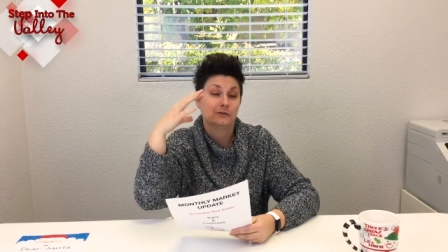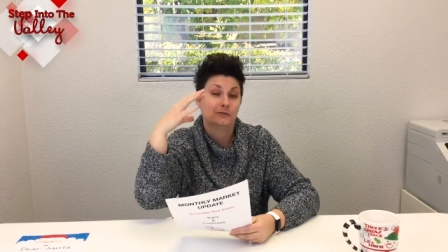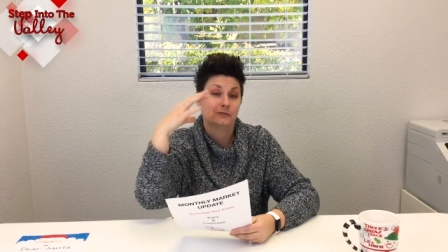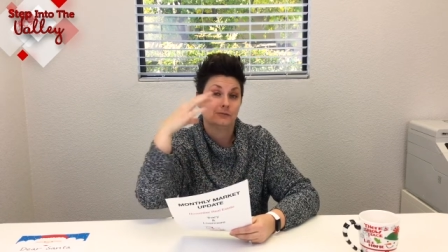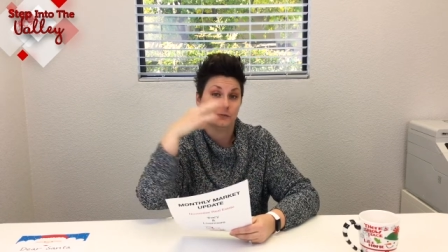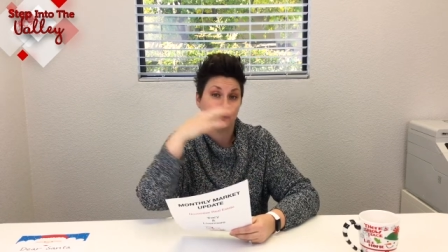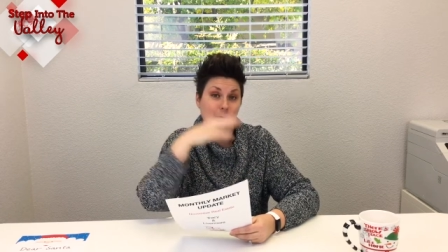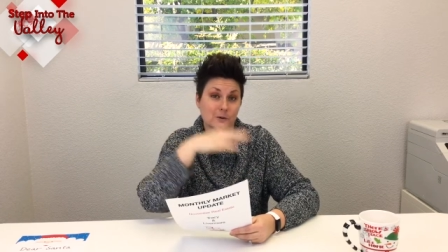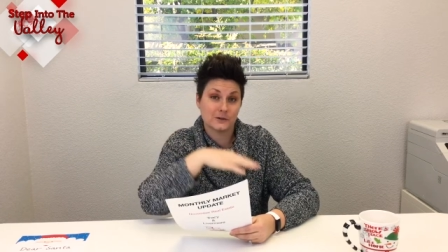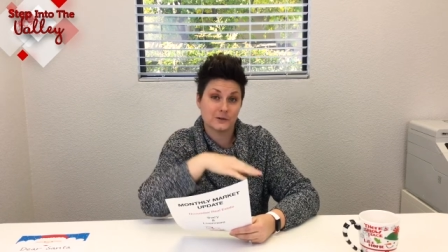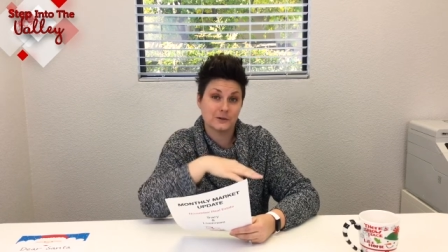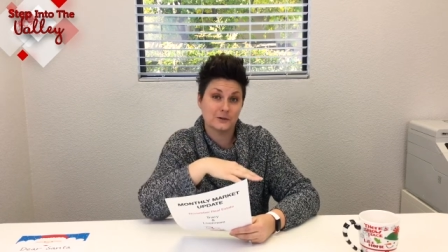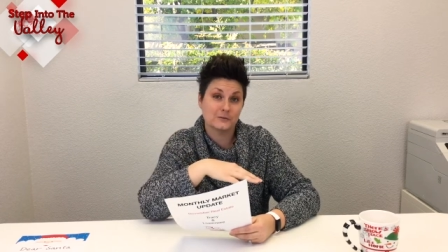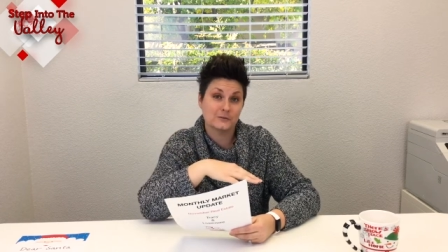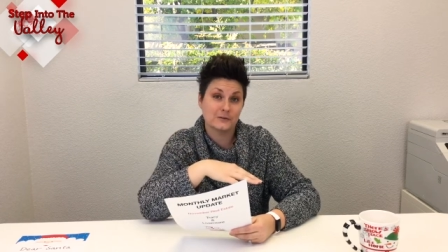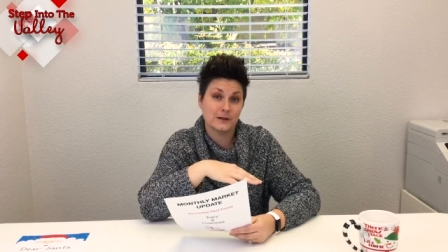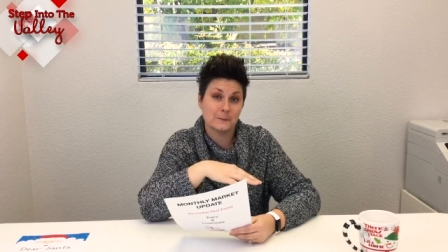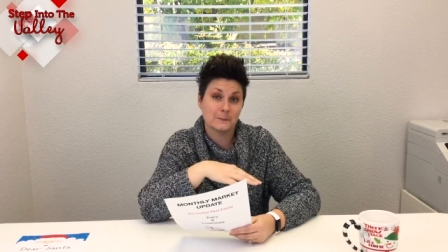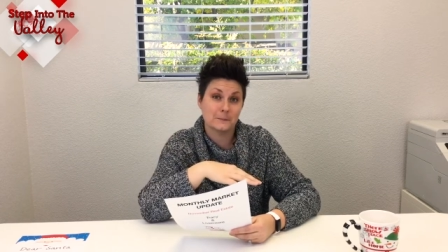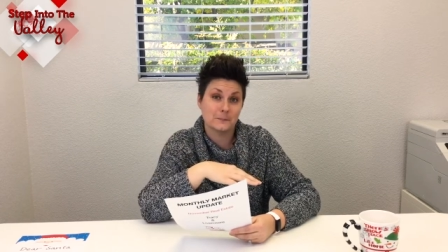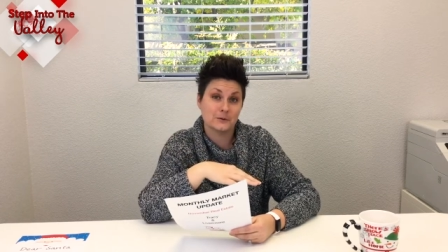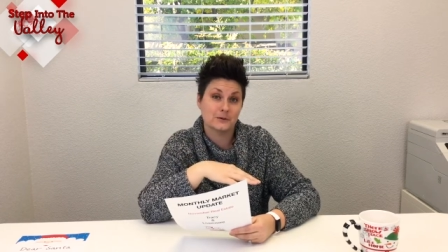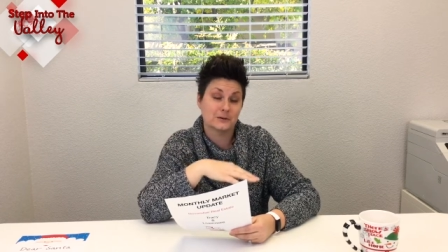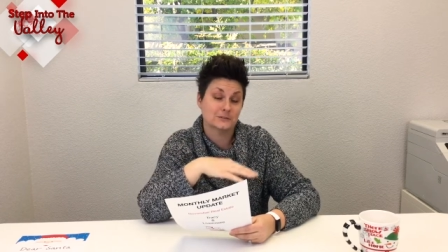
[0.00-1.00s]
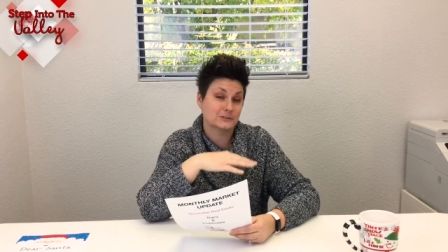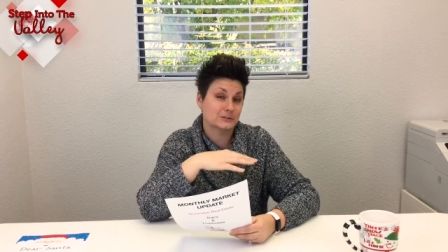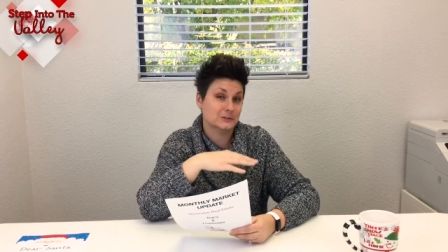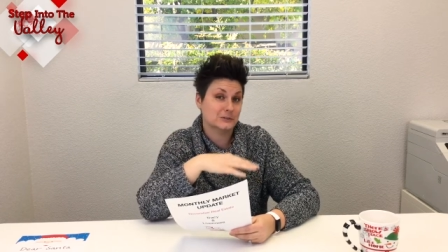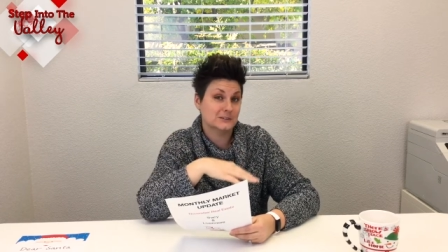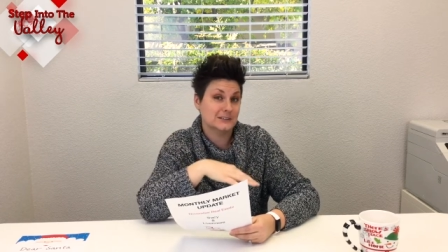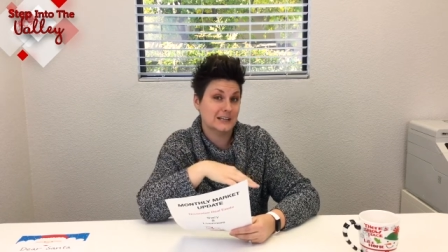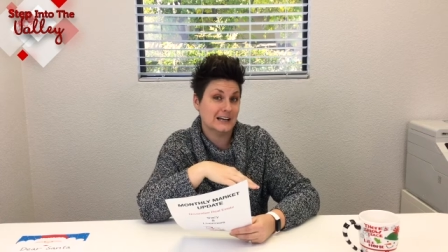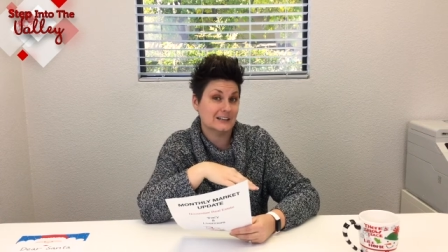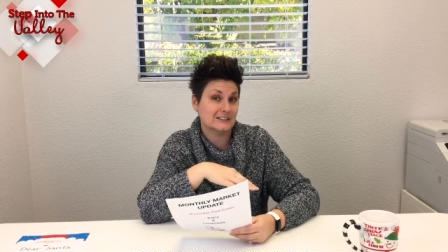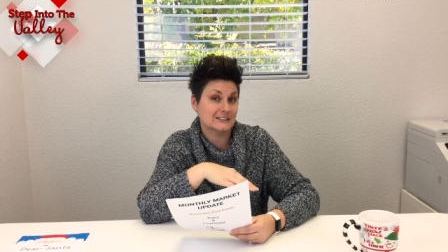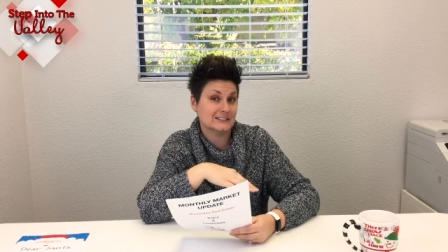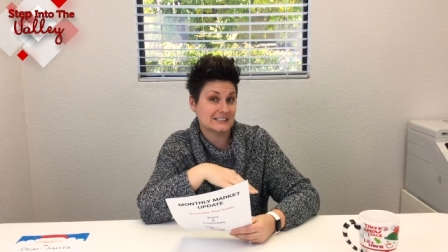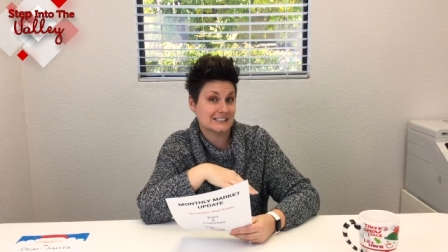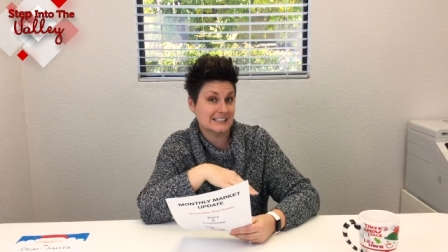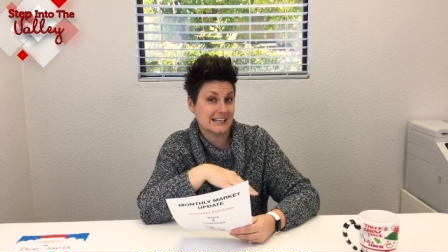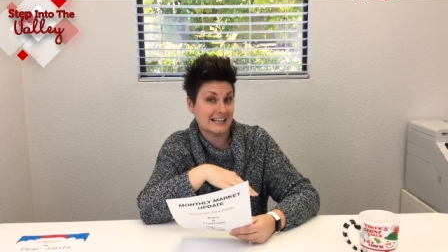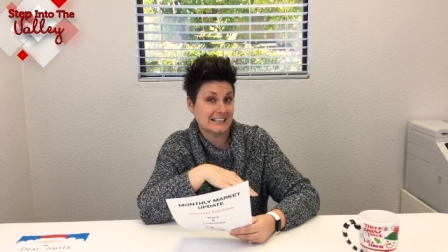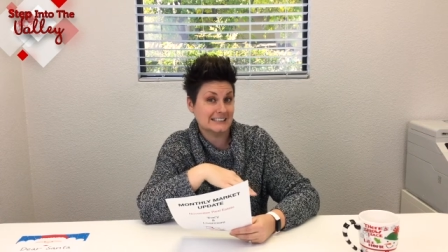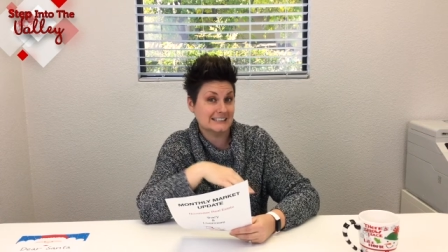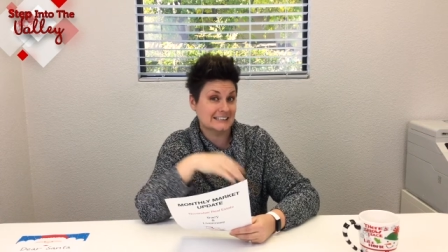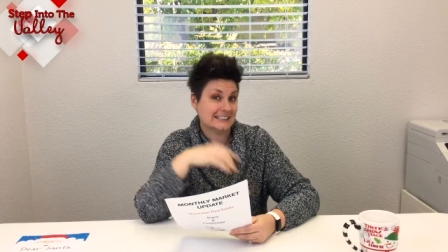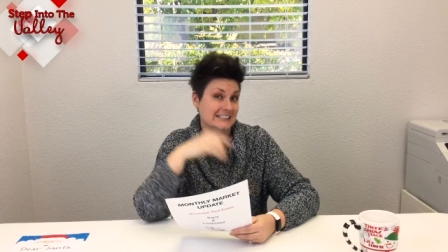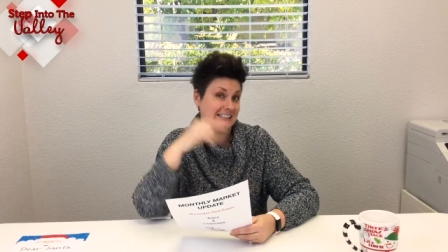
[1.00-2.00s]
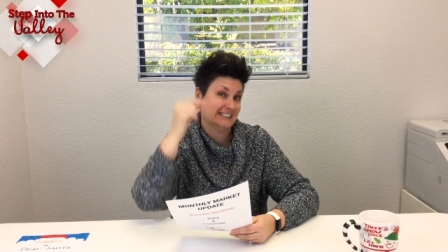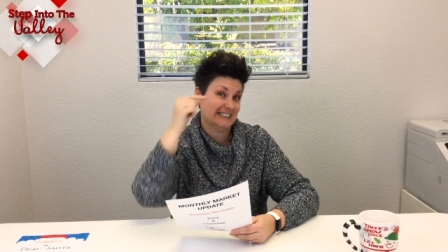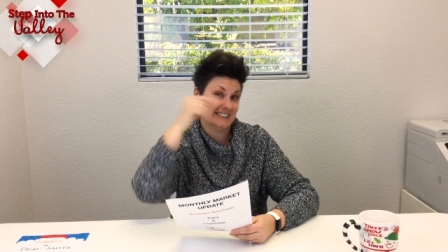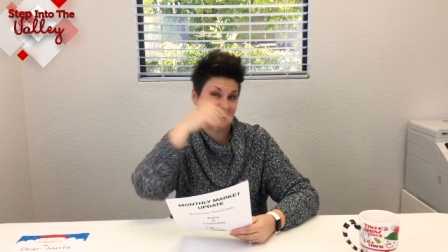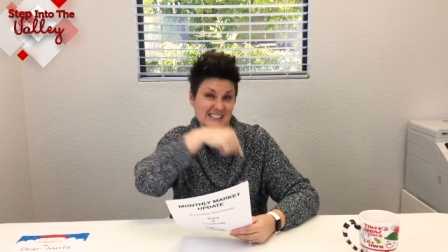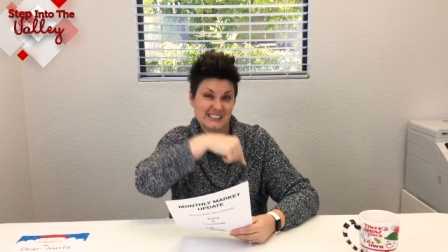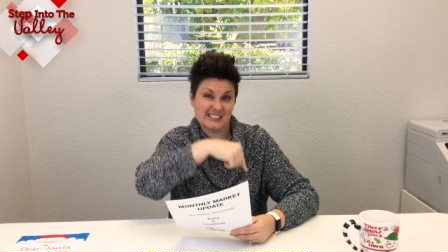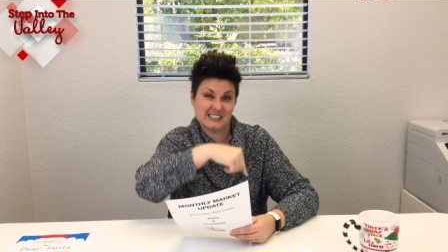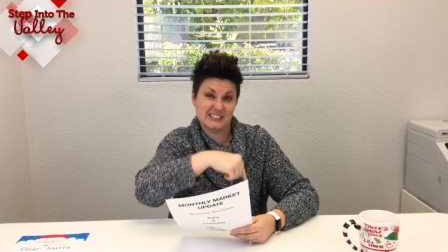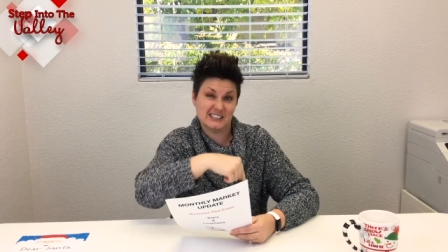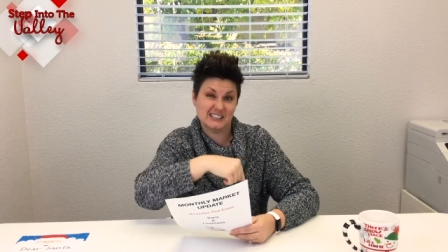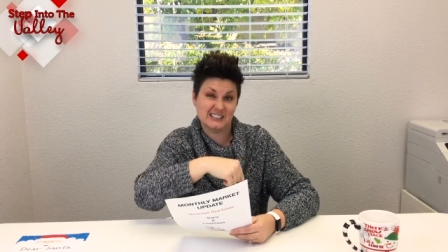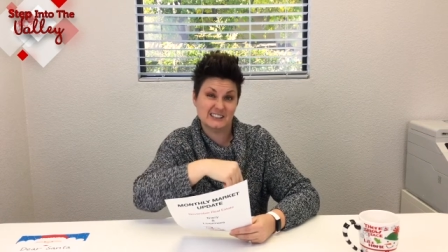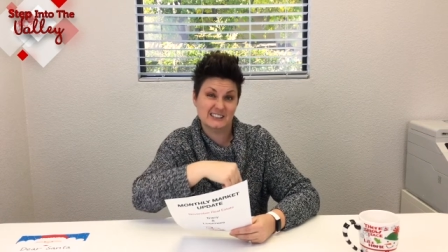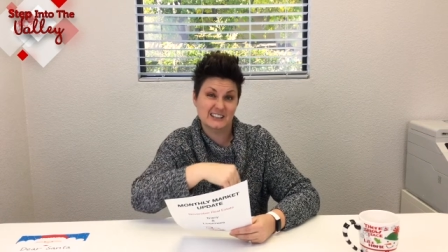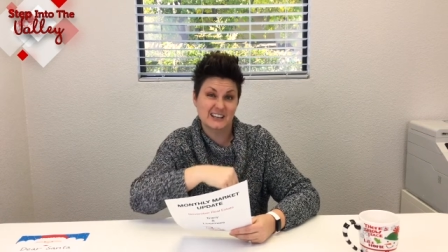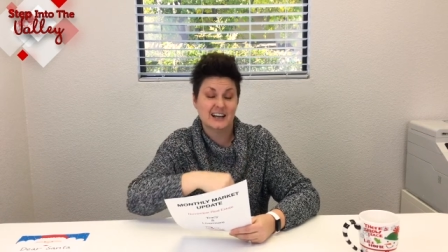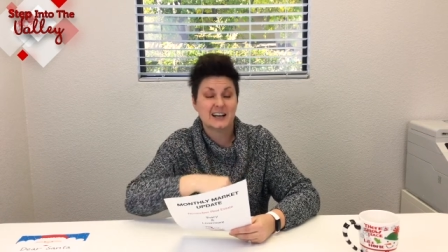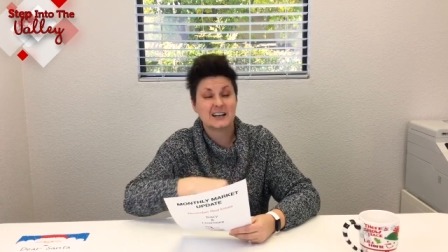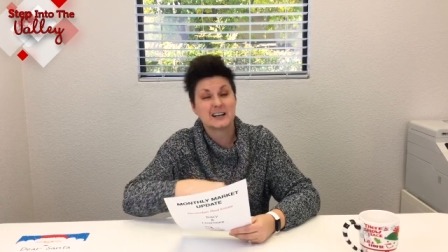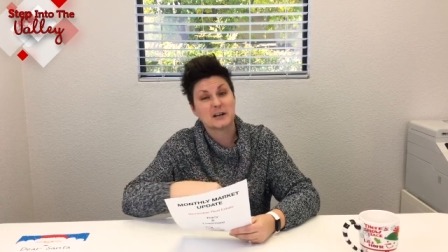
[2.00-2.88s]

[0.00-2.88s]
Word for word: for November of 2019 this year